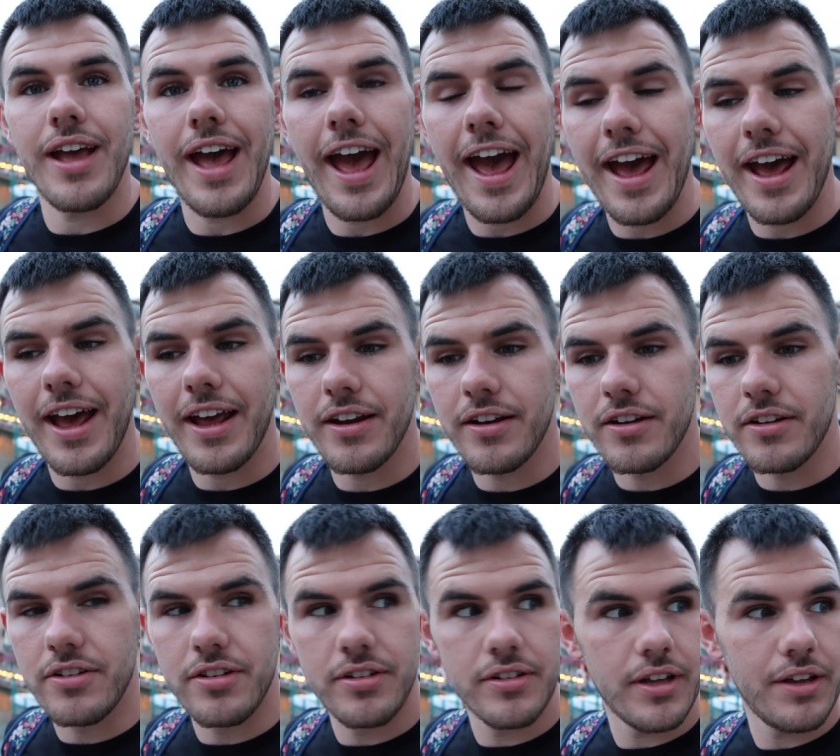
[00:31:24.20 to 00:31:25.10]

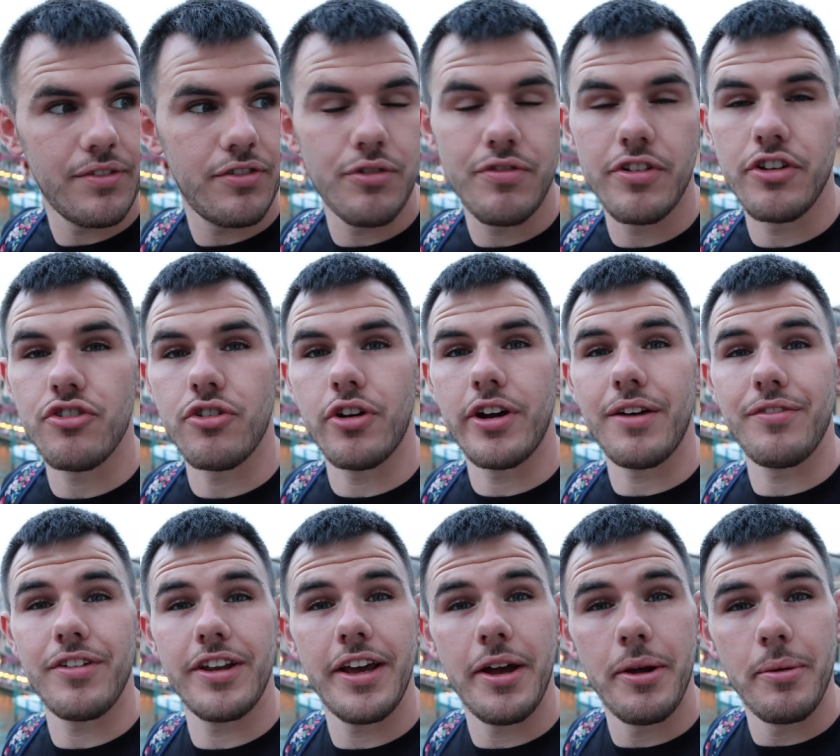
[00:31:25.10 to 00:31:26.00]
and if you've enjoyed our
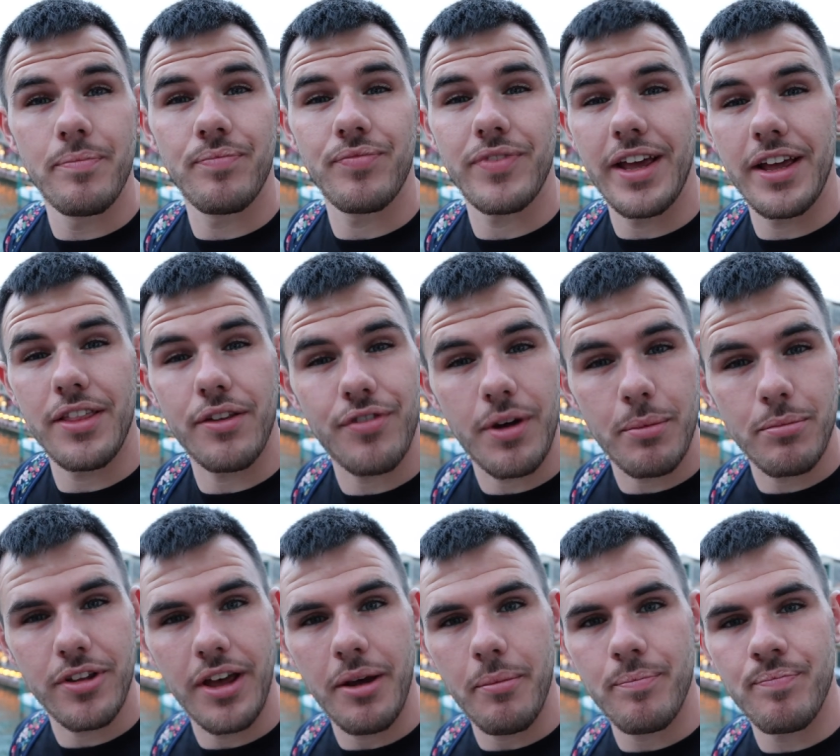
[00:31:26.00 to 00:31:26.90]
video, hit the thumbs
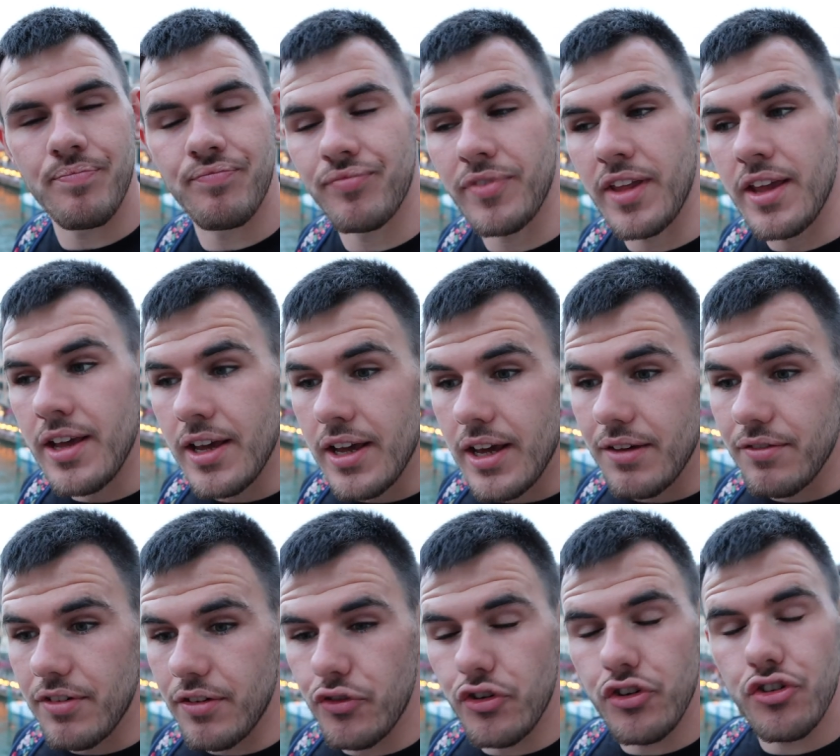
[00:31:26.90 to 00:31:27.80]
up.
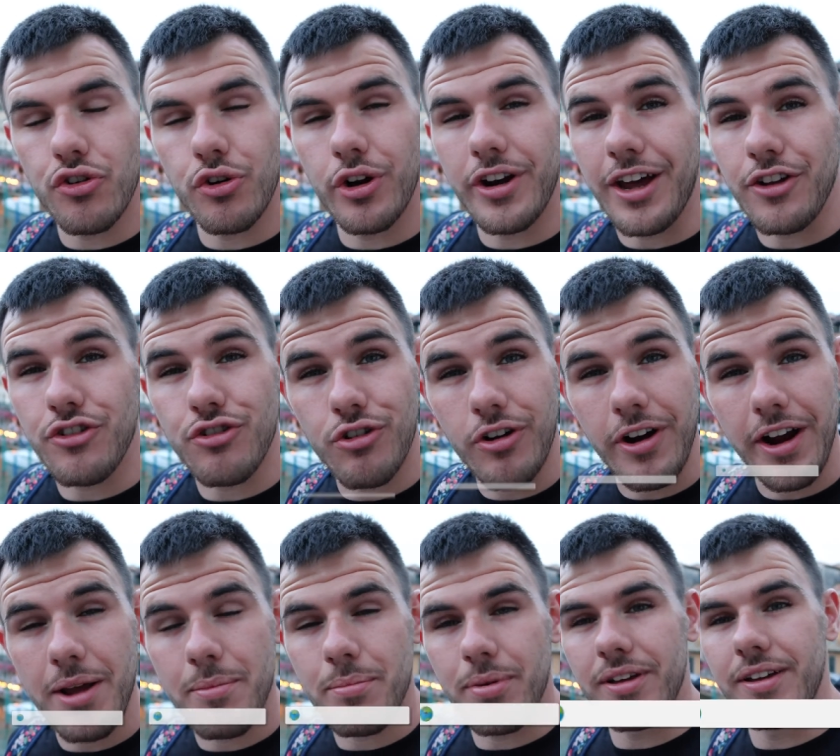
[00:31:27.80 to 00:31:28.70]
If you've enjoyed our
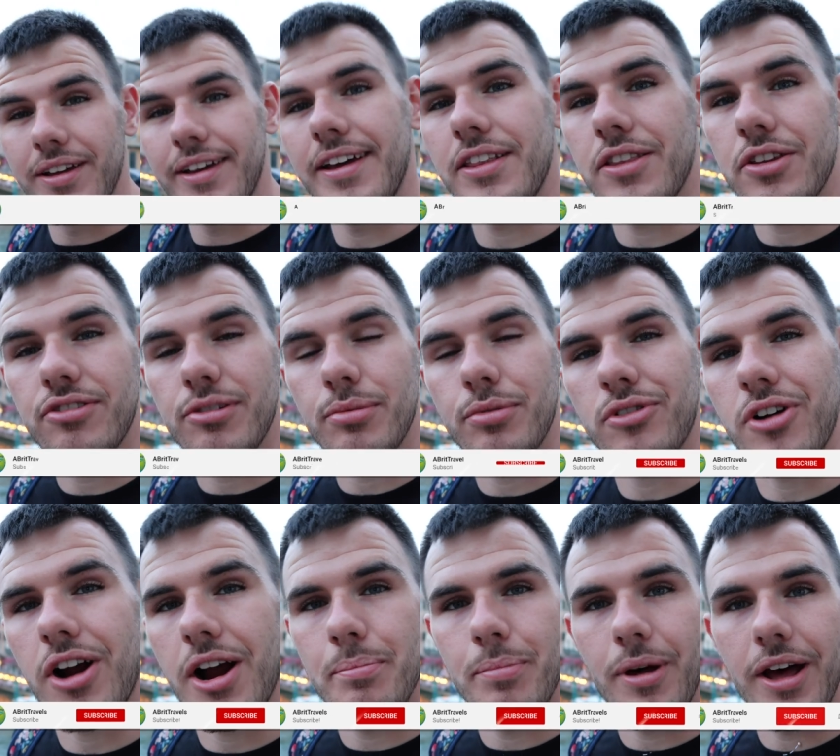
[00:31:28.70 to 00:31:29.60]
trip, hit the
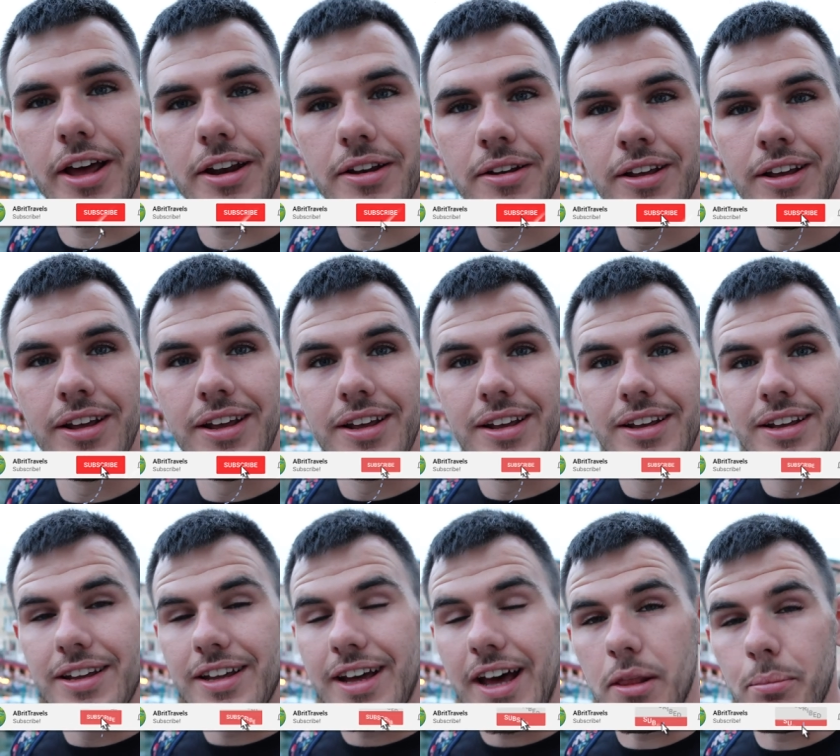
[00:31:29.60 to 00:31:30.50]
subscribe button
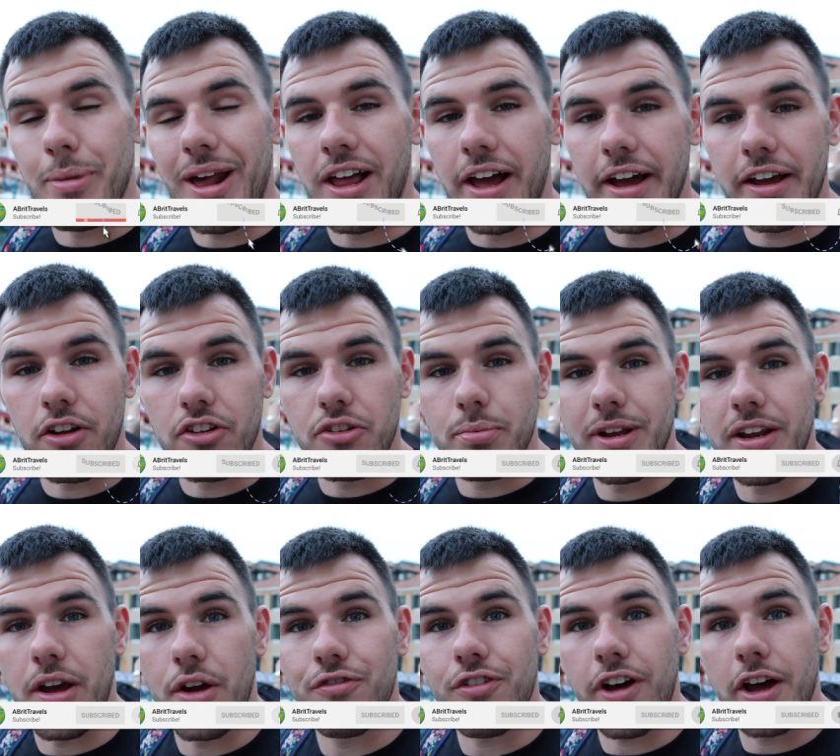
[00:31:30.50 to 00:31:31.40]
and bell icon to be
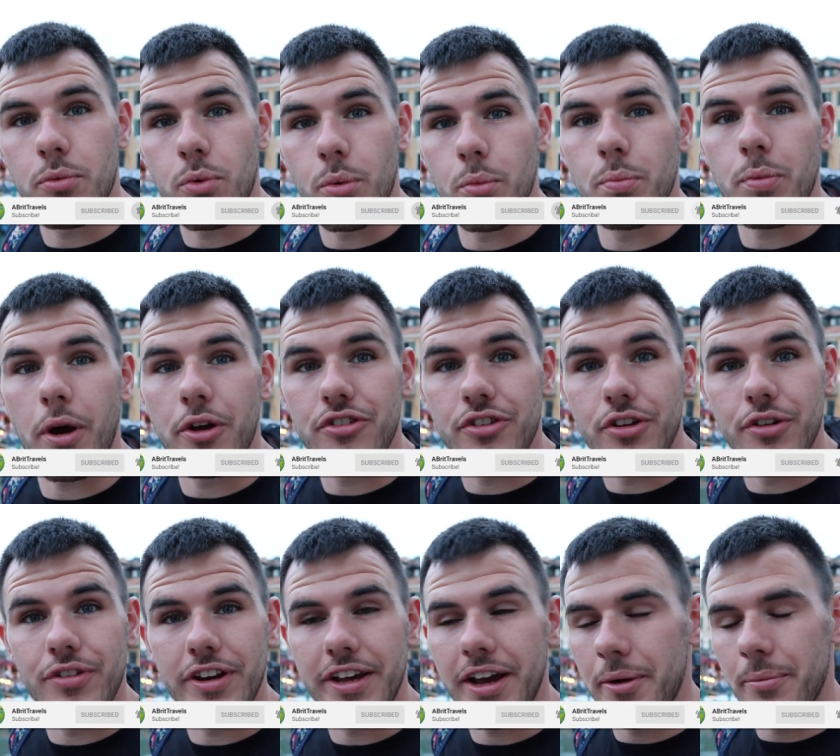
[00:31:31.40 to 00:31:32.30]
notified when we post a new
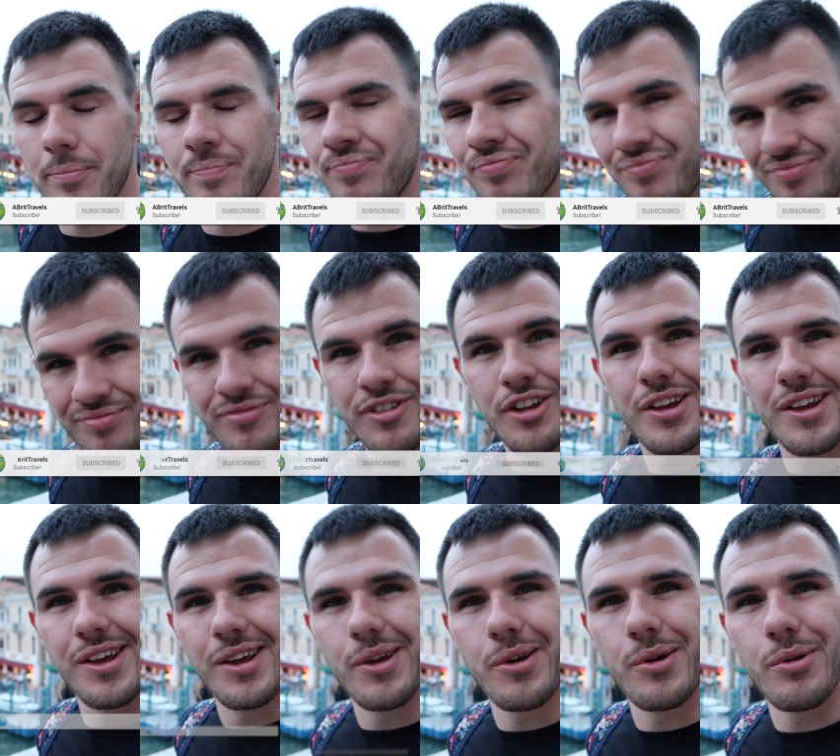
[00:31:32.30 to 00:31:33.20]
video.
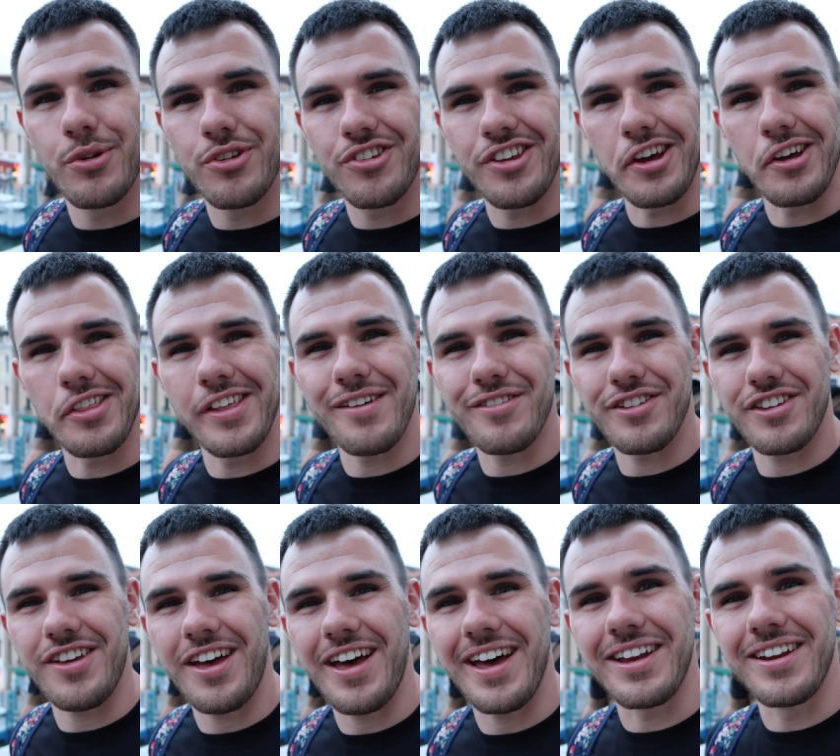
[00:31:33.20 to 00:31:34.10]
See you on the other
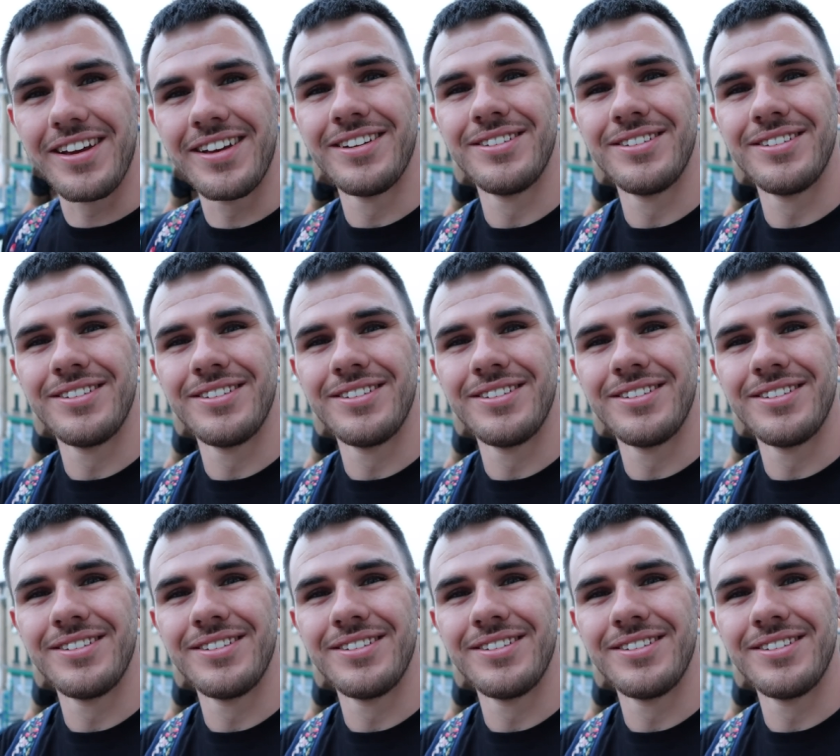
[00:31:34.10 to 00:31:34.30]
side.